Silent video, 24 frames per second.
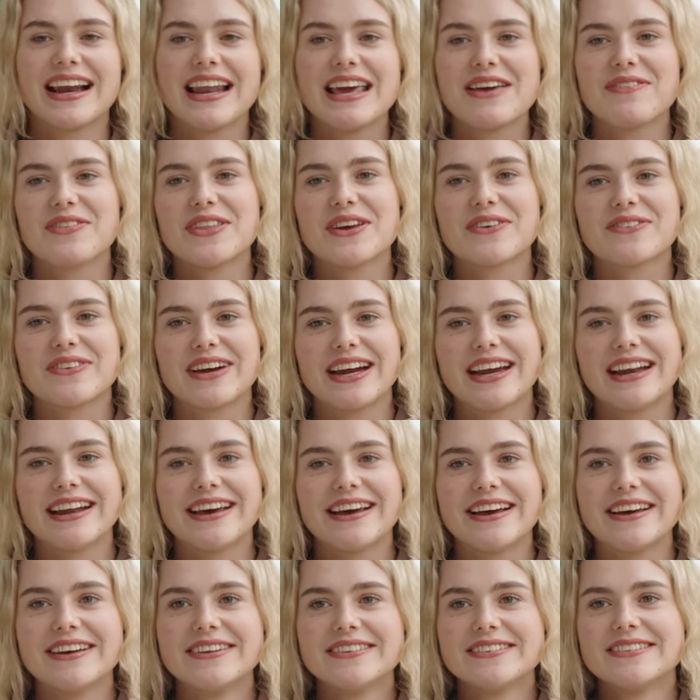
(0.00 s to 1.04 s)
leave the
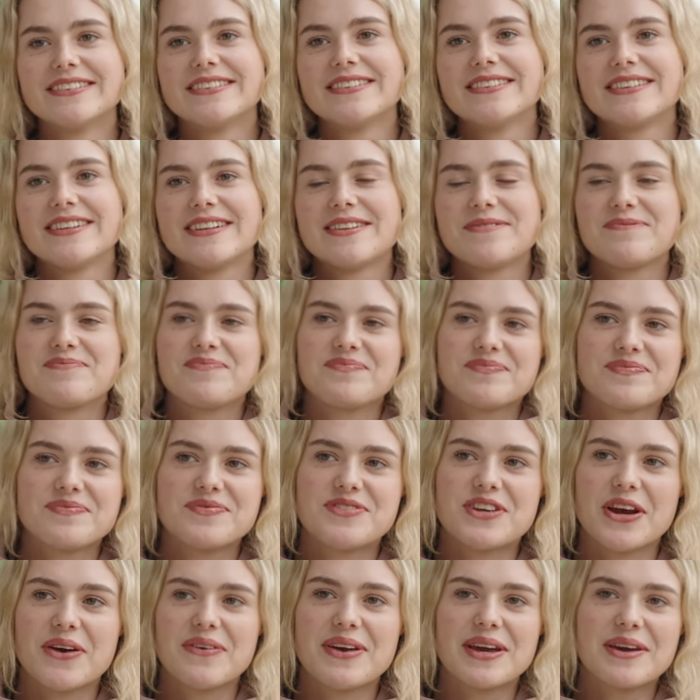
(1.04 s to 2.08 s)
arena,
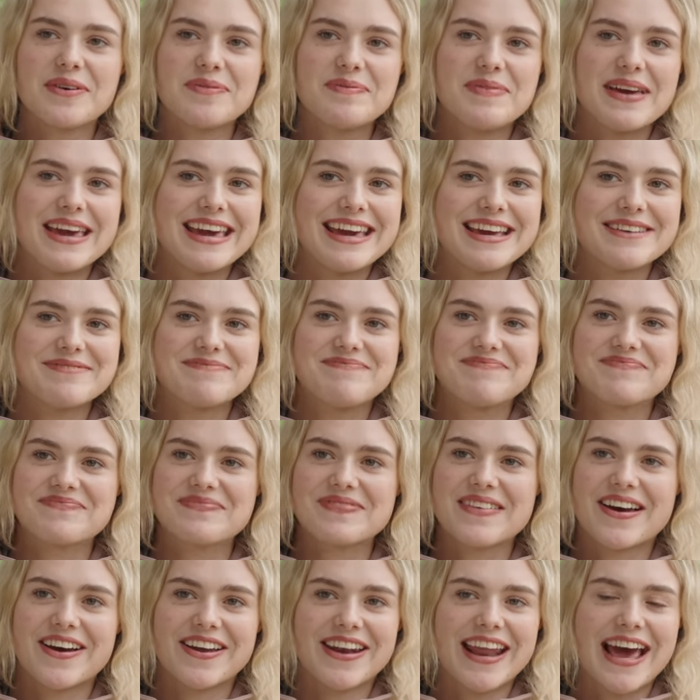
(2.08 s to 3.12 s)
Joey can be
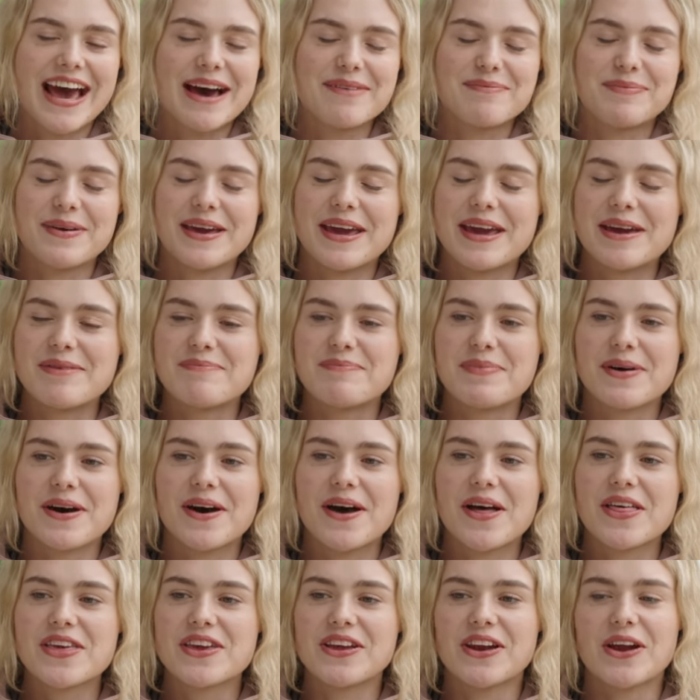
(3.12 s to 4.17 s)
unhappy,
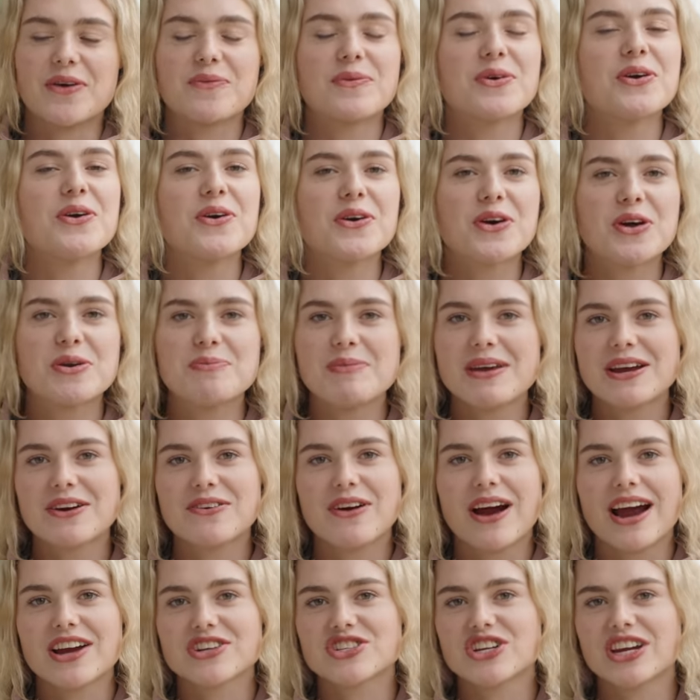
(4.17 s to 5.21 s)
but you know, we're not going to be
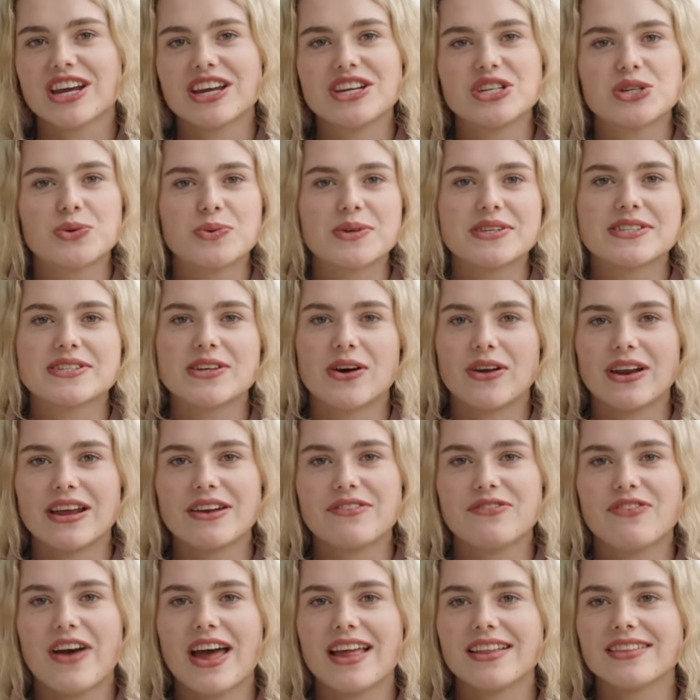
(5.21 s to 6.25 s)
crashing into a
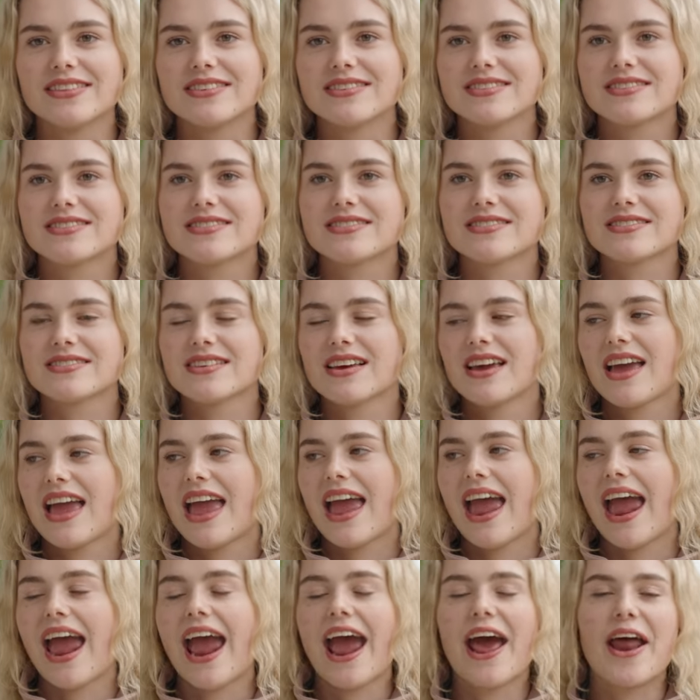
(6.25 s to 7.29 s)
solid fence,
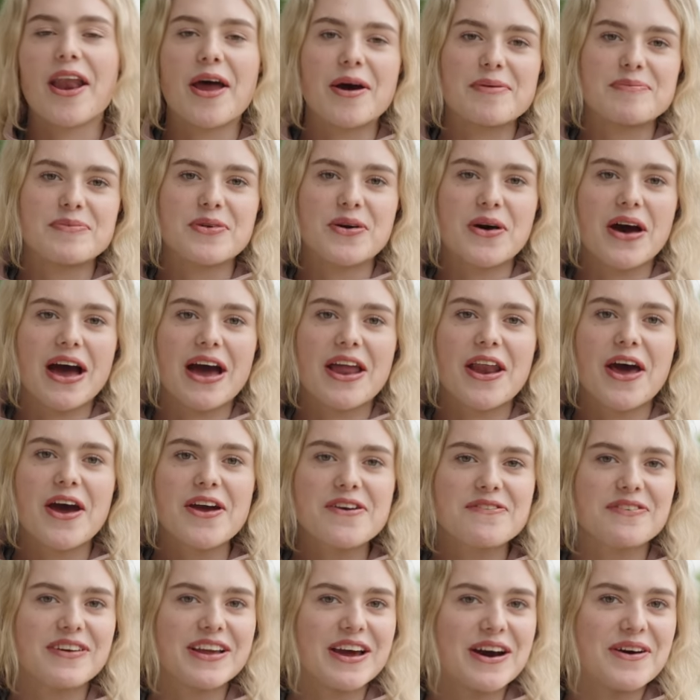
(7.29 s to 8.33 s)
and
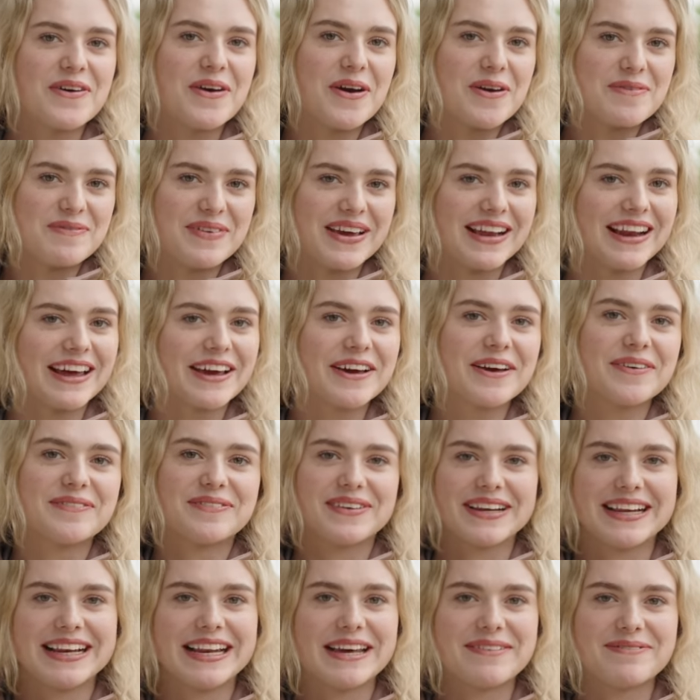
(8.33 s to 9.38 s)
hopefully I won't be like
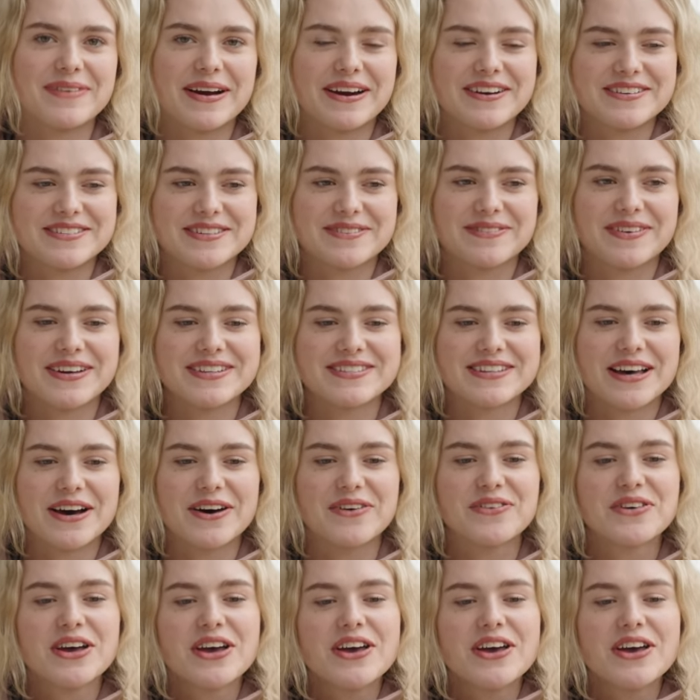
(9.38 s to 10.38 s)
completely embarrassing myself.